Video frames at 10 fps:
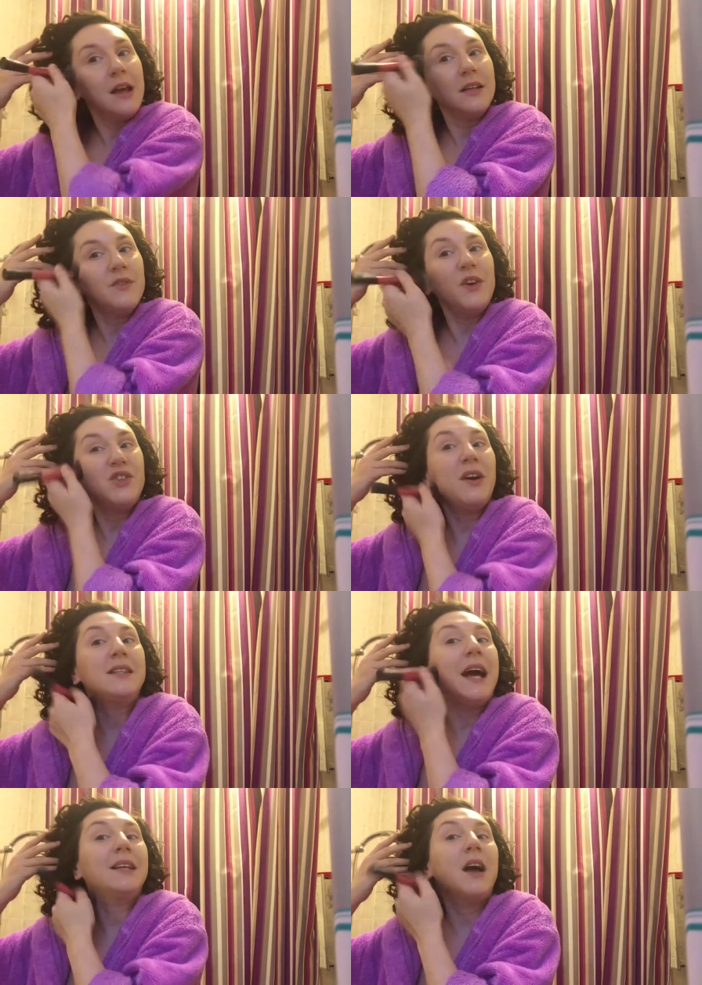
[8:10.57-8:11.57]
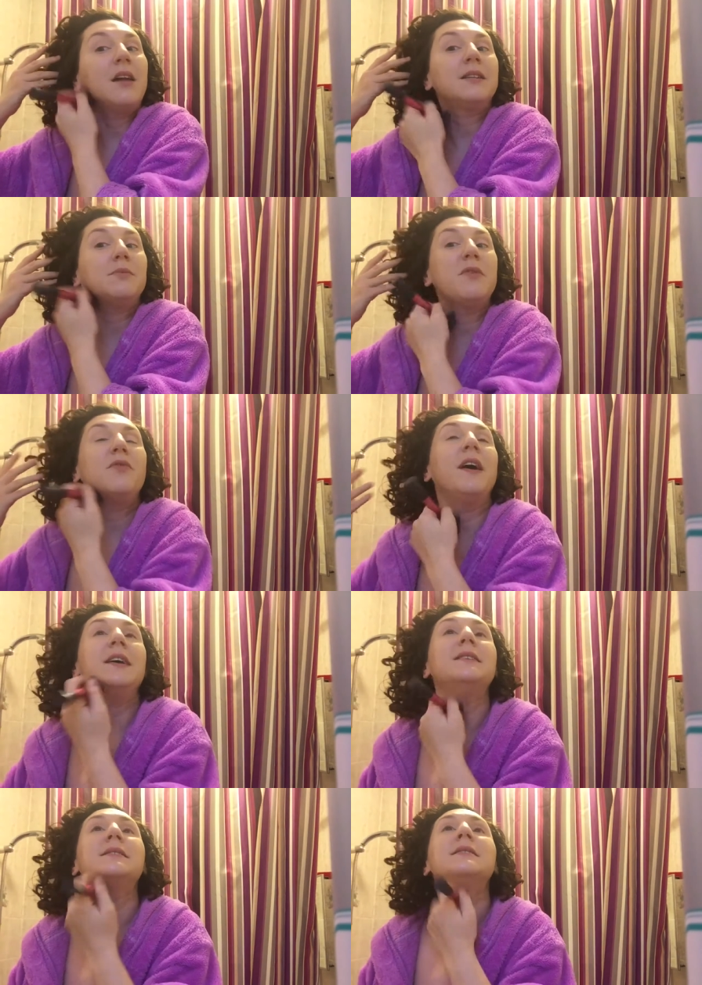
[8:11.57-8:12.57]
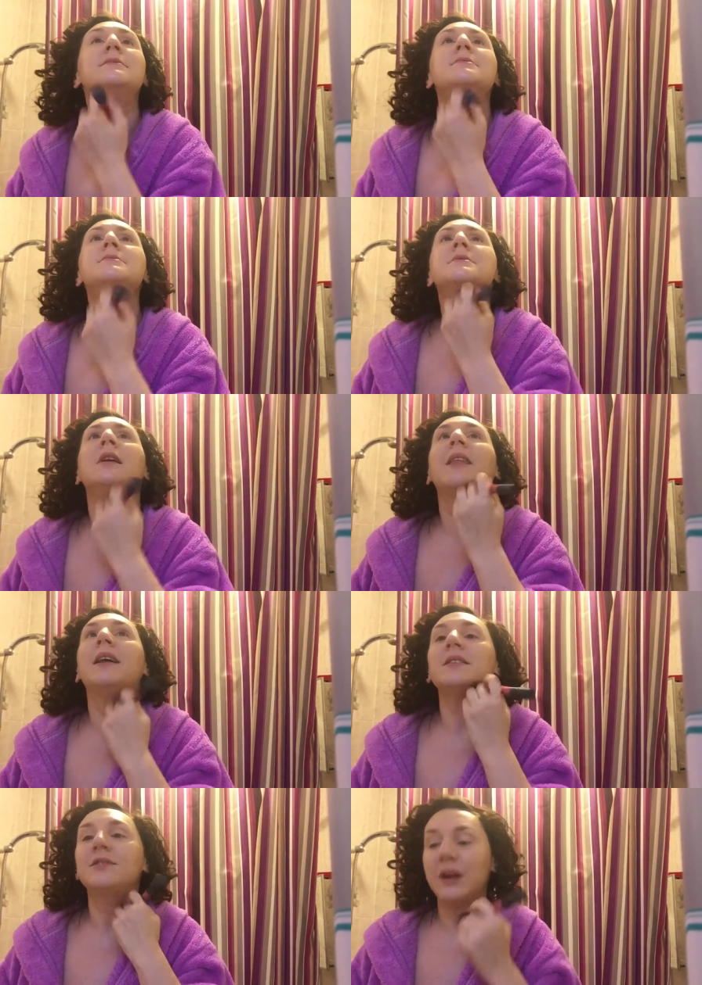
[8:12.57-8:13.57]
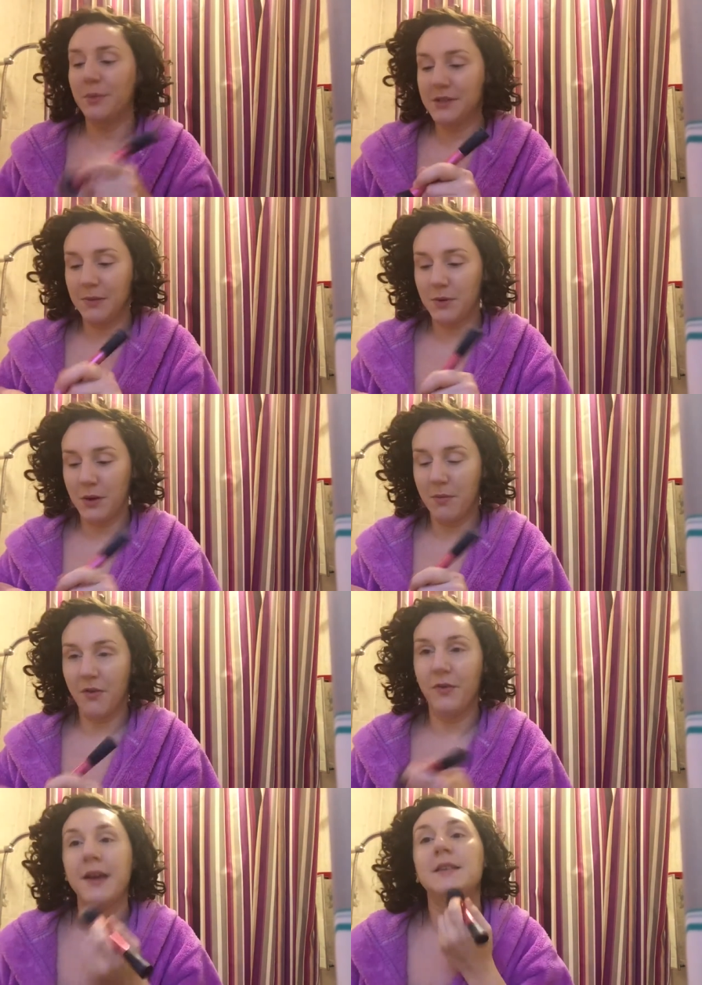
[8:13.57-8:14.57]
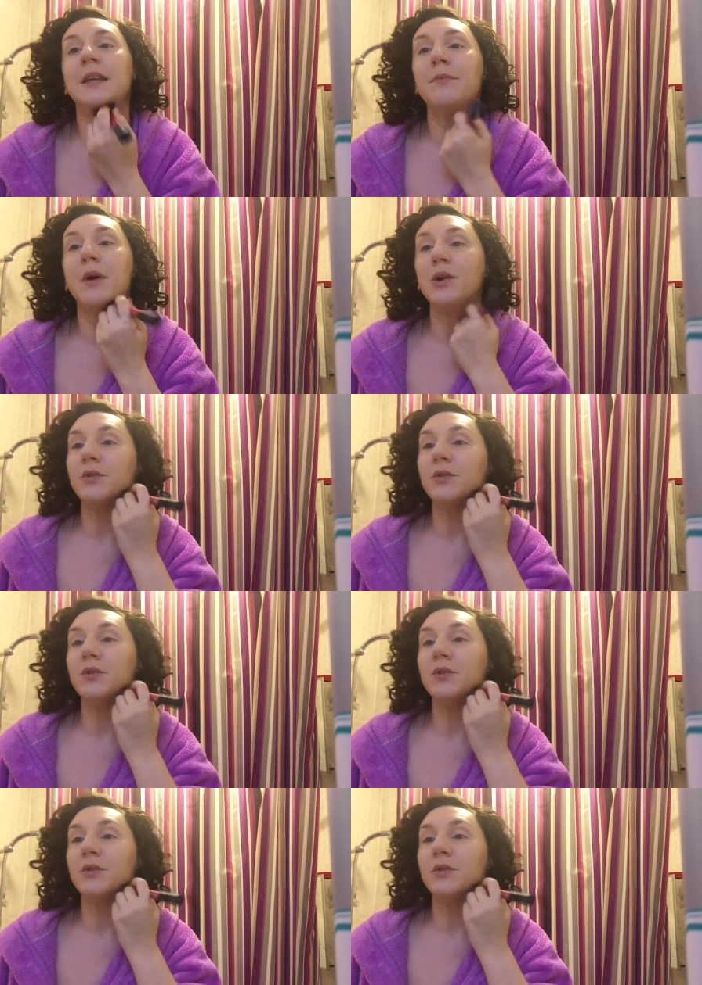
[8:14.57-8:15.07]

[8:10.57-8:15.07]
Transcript: Because if I tried to add colour to my face, that discrepancy between my face and my